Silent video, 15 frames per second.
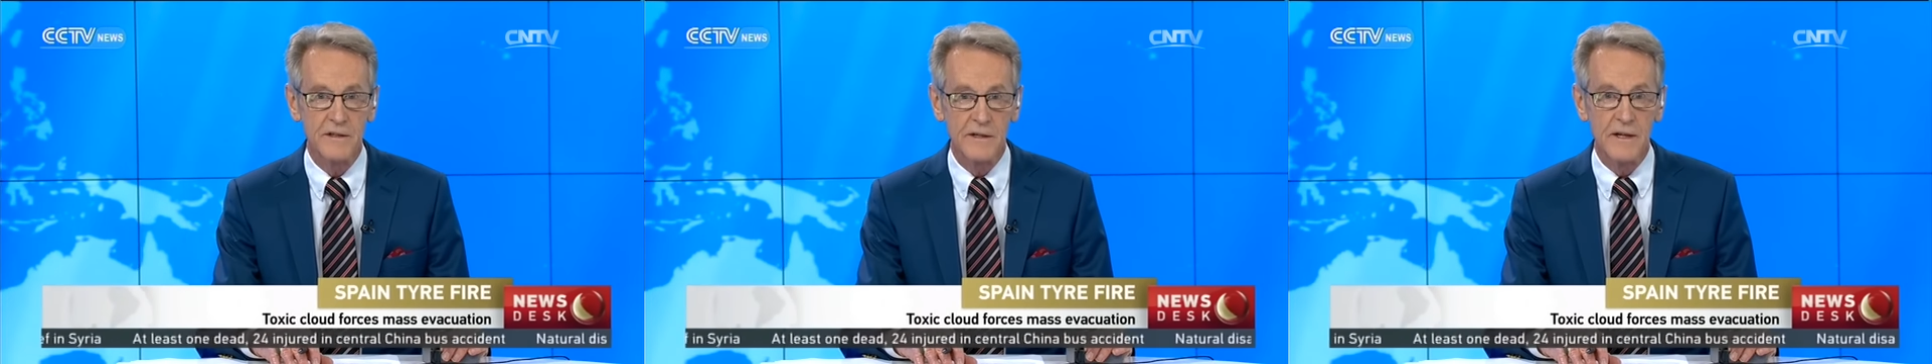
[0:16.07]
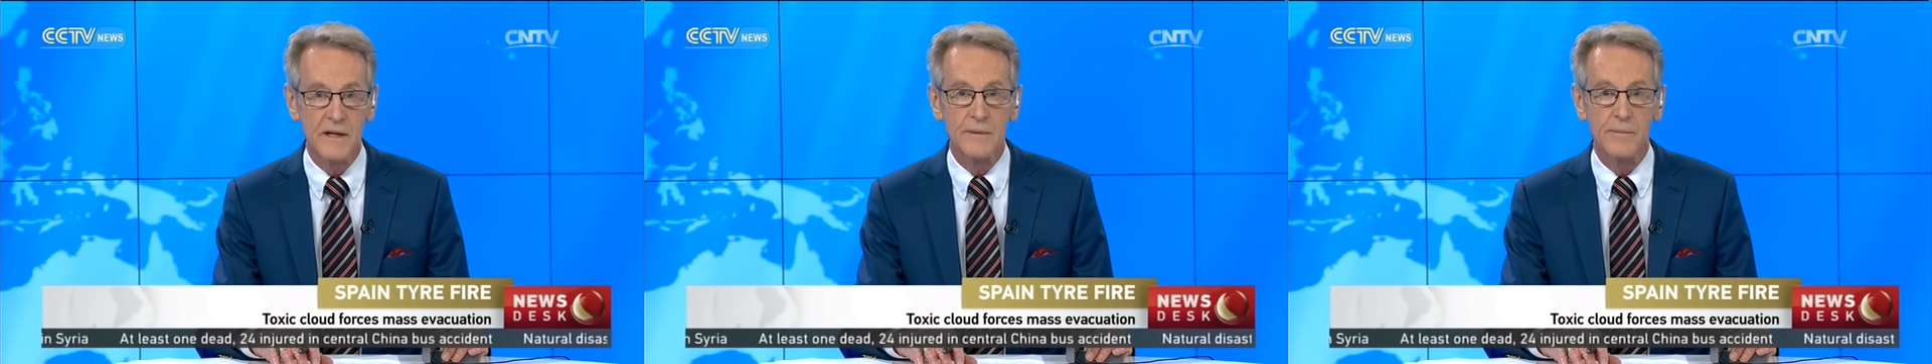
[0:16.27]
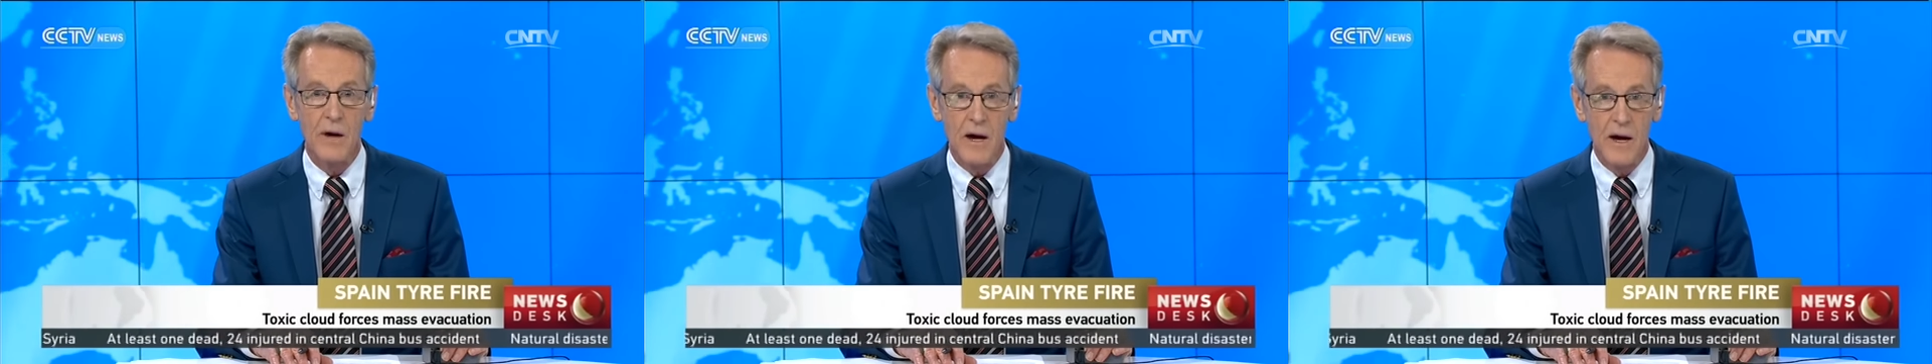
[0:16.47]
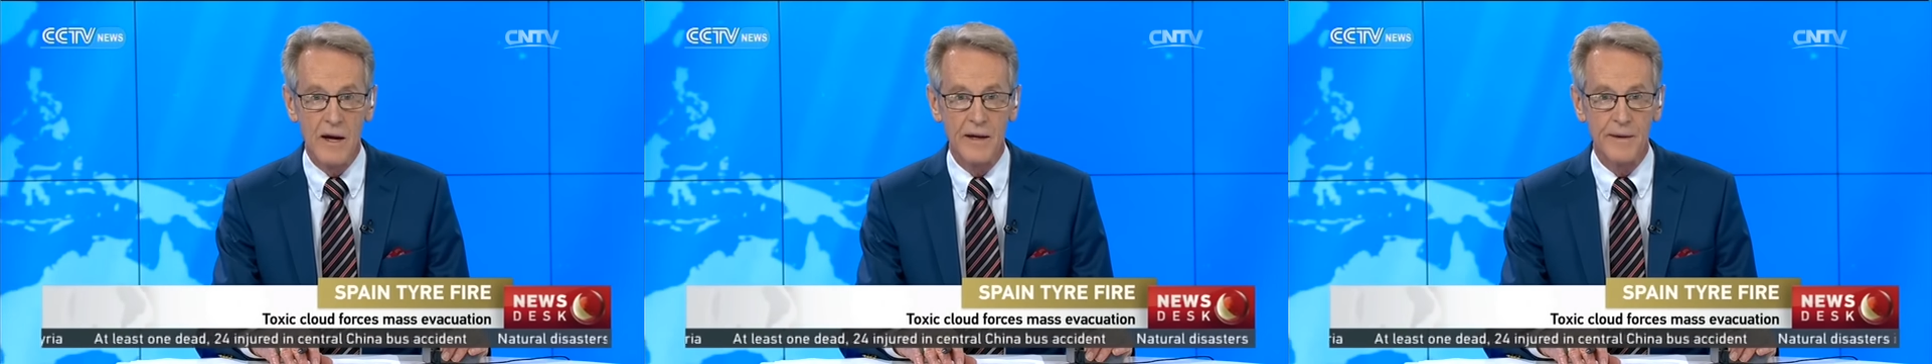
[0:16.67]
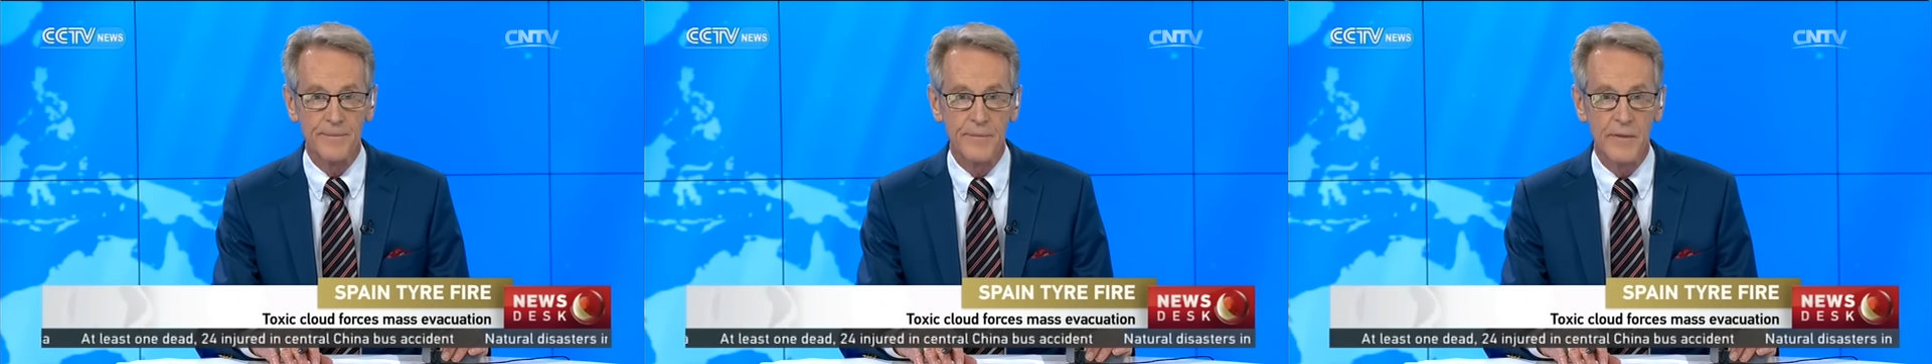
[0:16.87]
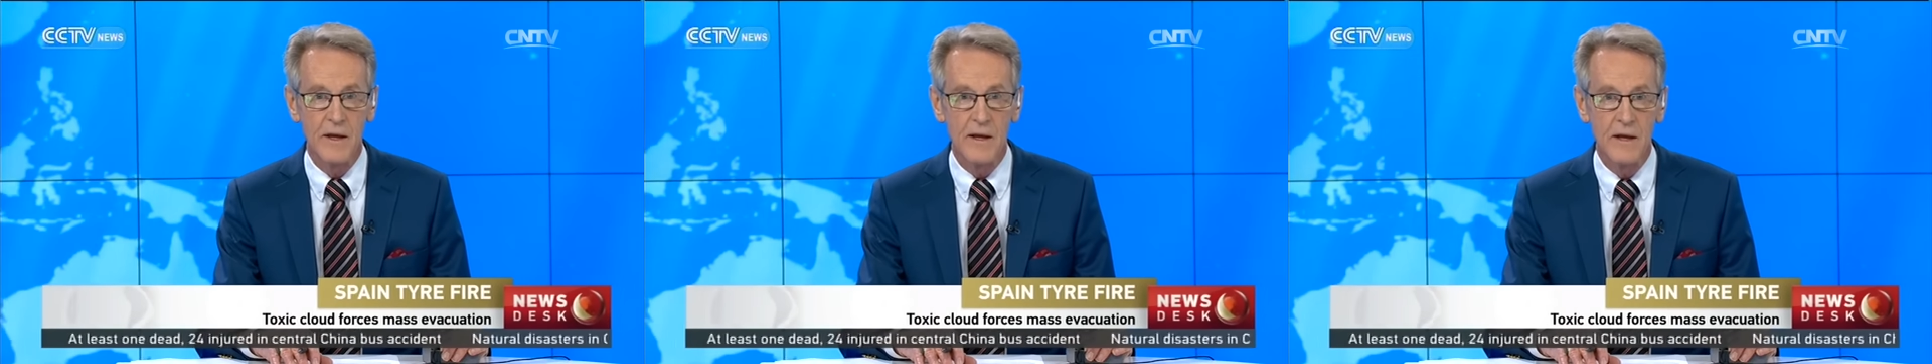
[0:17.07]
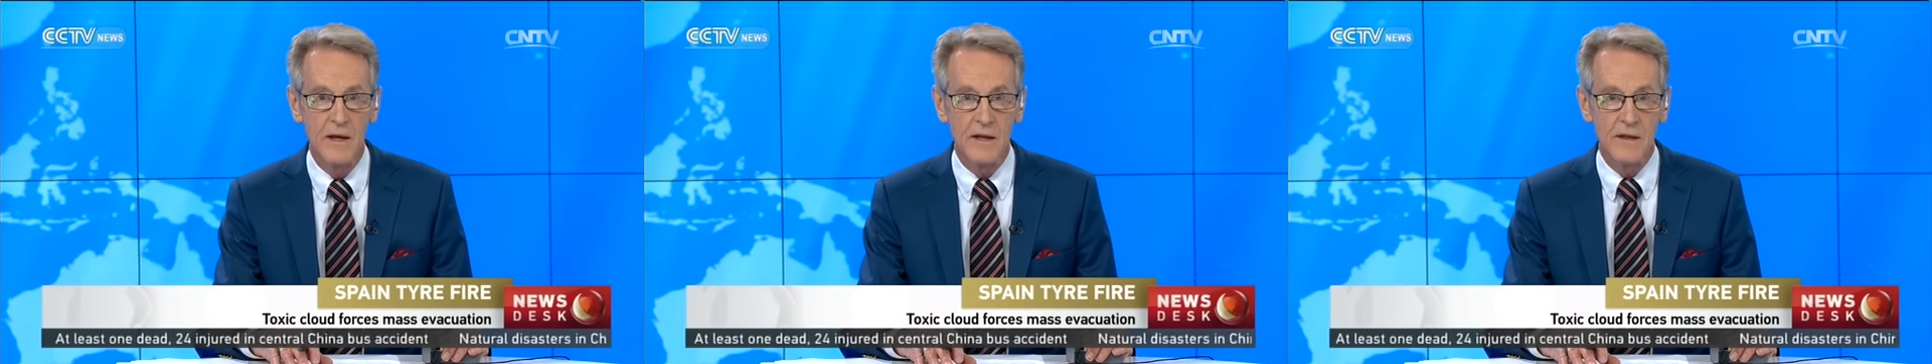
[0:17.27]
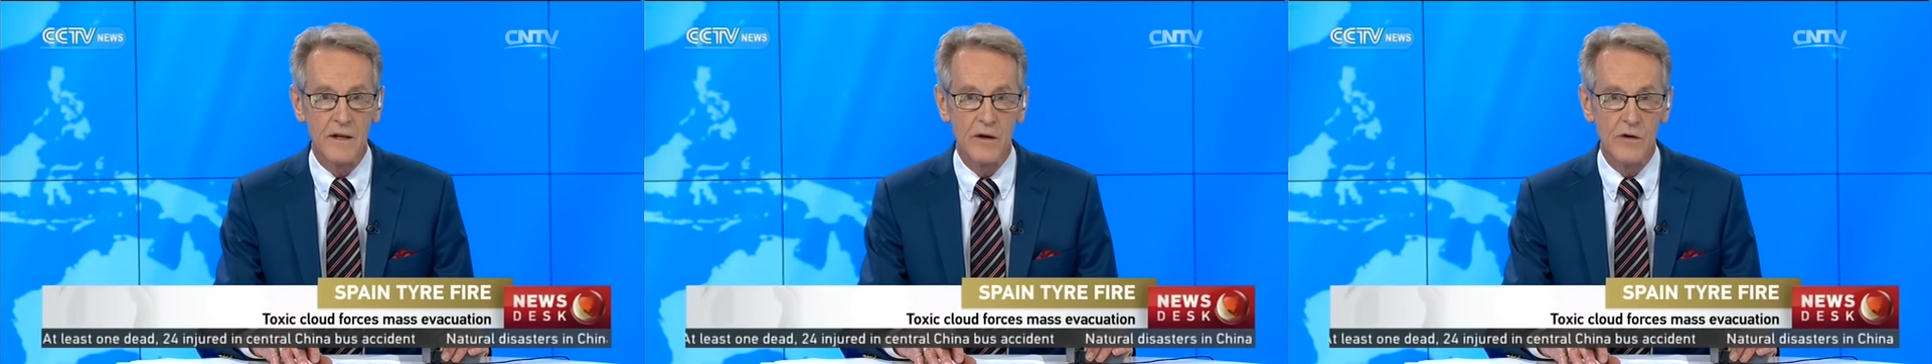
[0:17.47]
nearby.
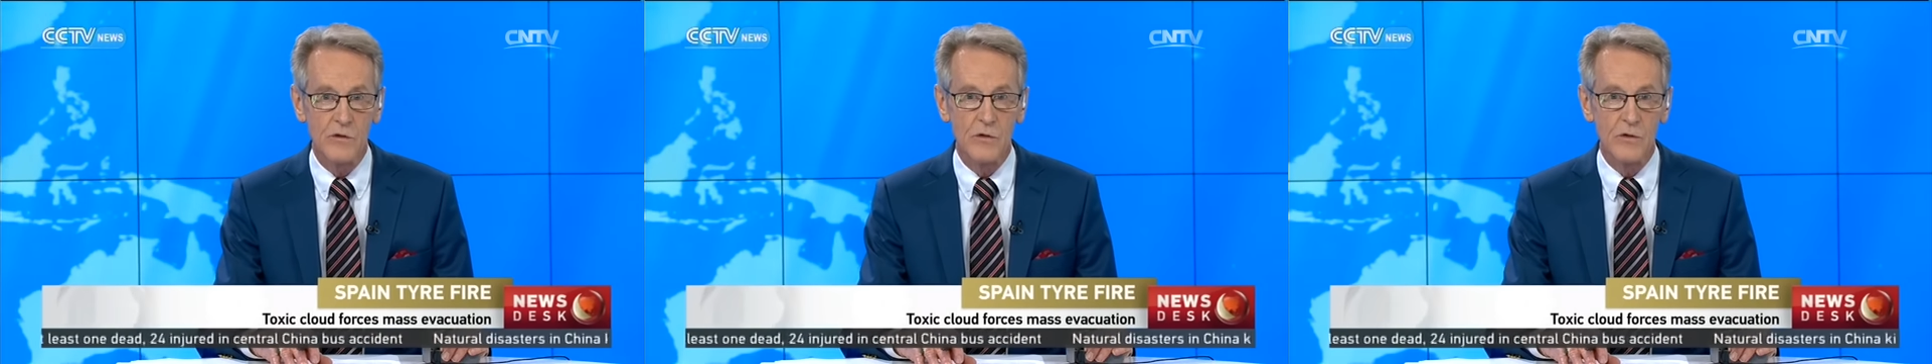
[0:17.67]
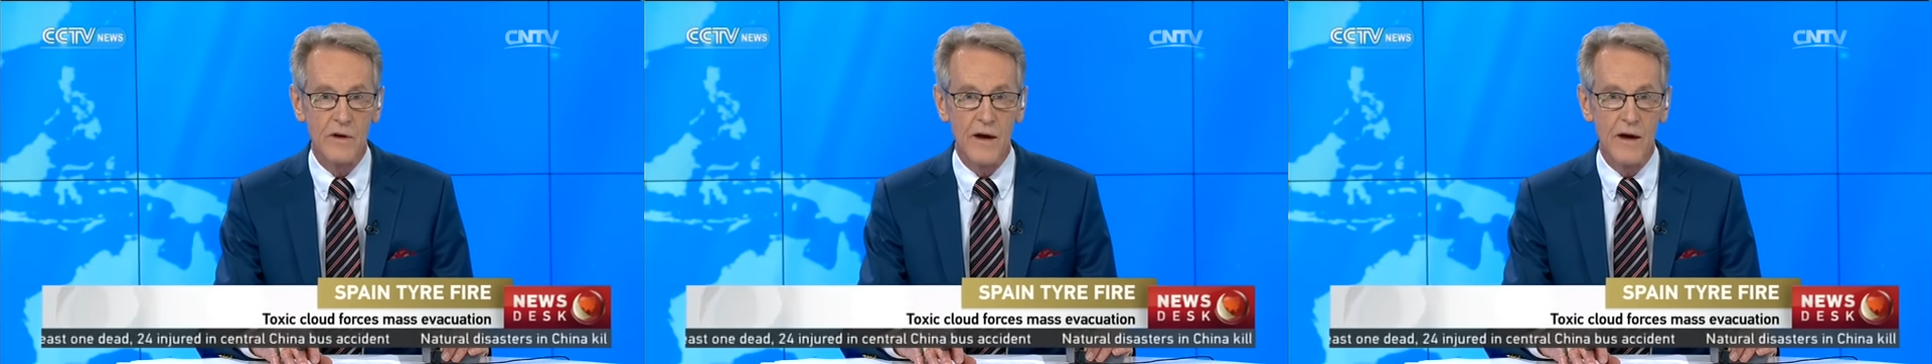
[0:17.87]
The local